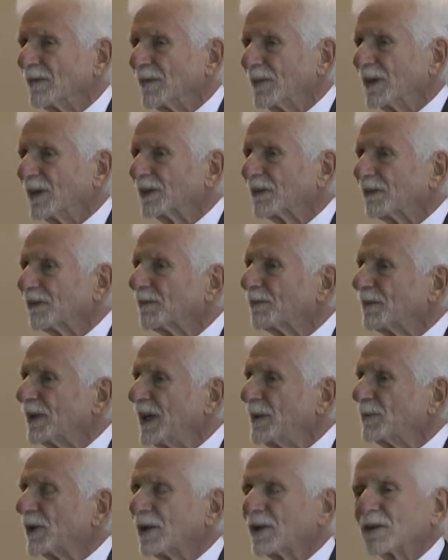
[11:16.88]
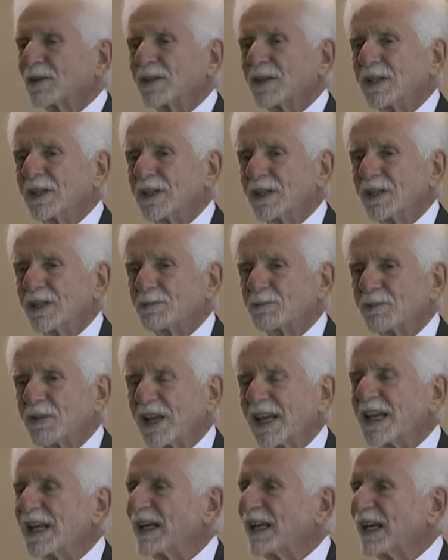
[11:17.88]
with people
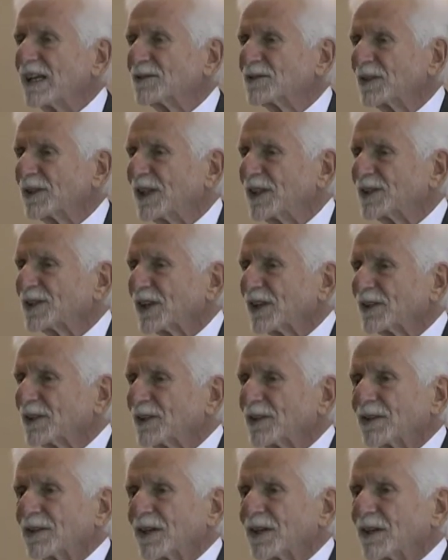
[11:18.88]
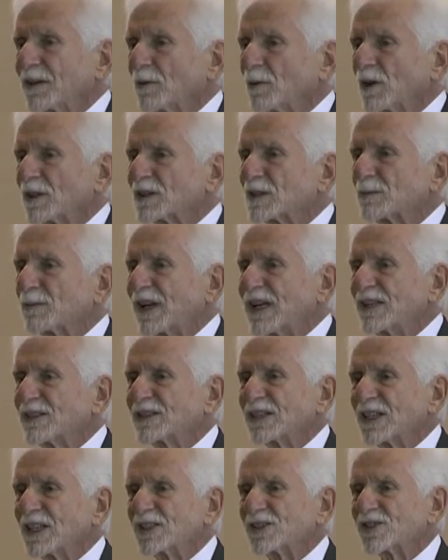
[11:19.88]
playing games with each other where
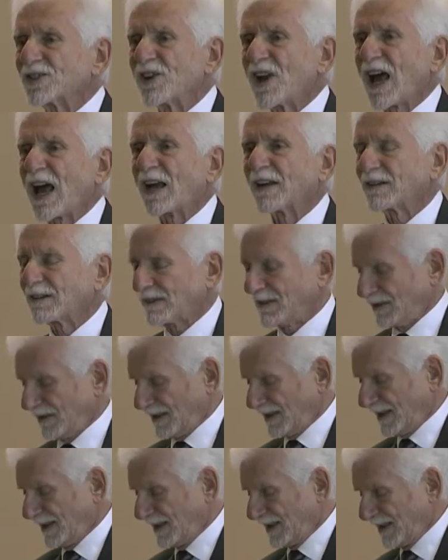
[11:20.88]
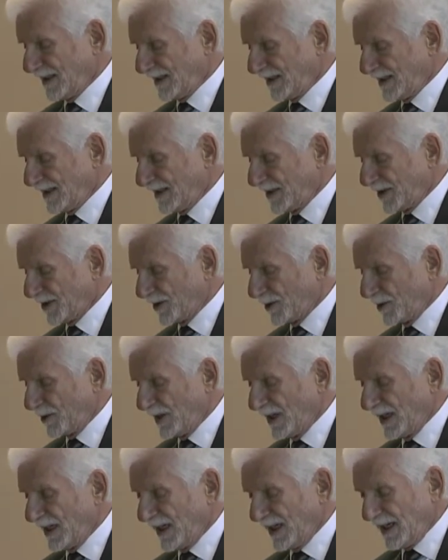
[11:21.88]
space is not uh, an issue.
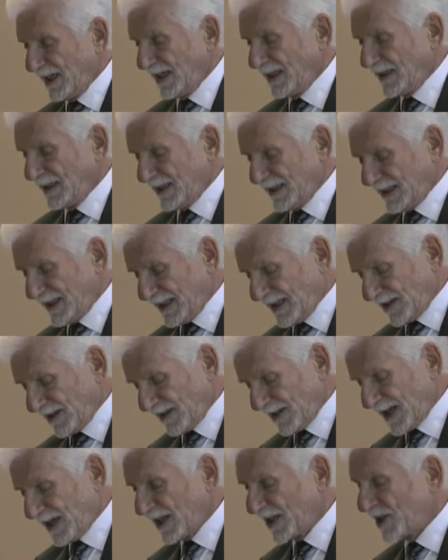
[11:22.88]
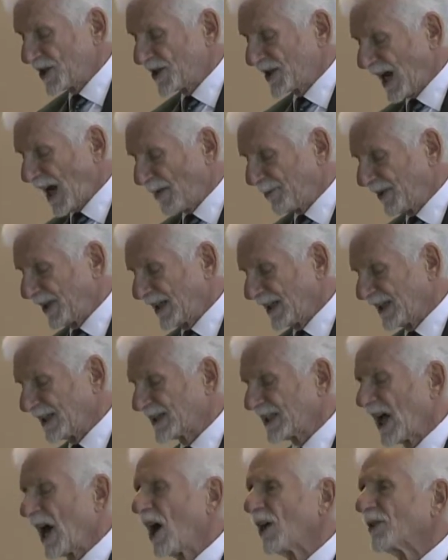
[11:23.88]
The internet is shopping, and
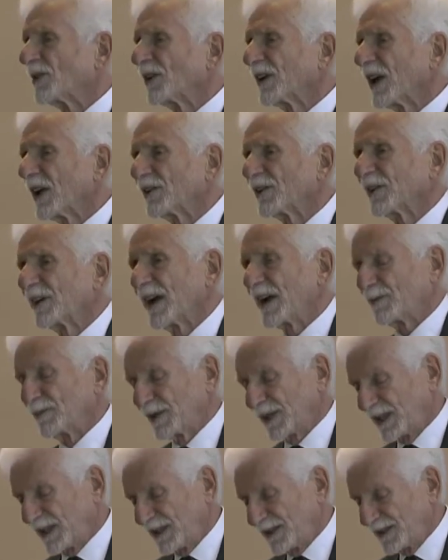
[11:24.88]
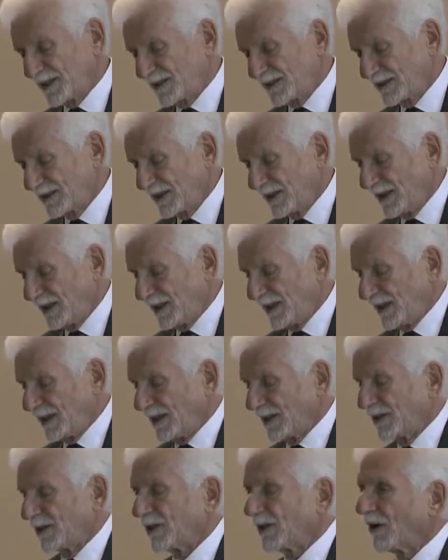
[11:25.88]
it's a hundred other applications
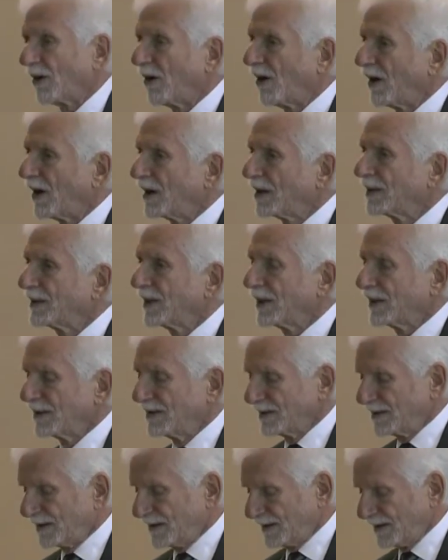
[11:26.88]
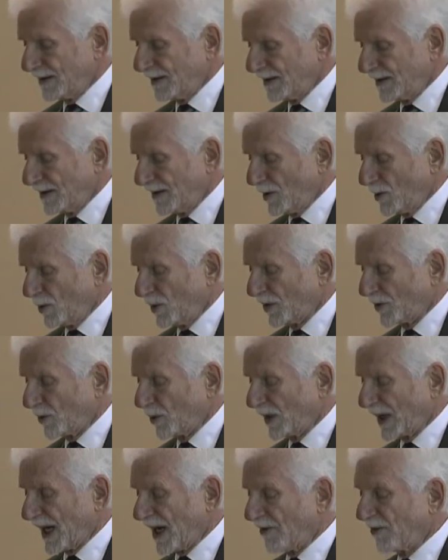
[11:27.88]
they're all done with
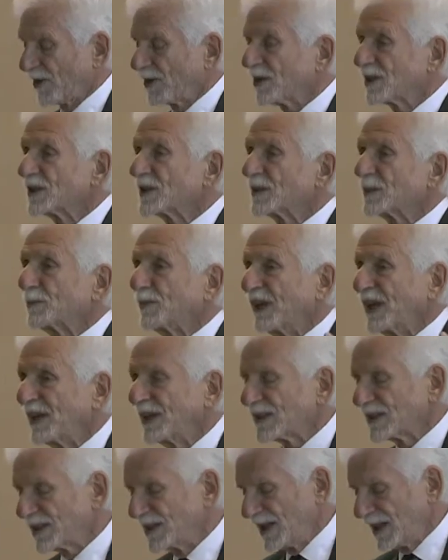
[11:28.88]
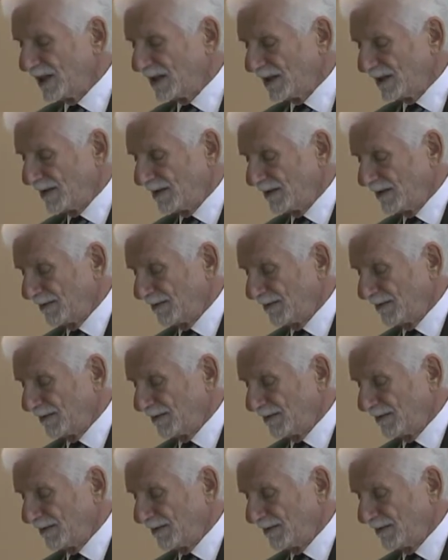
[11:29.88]
whatever speed is needed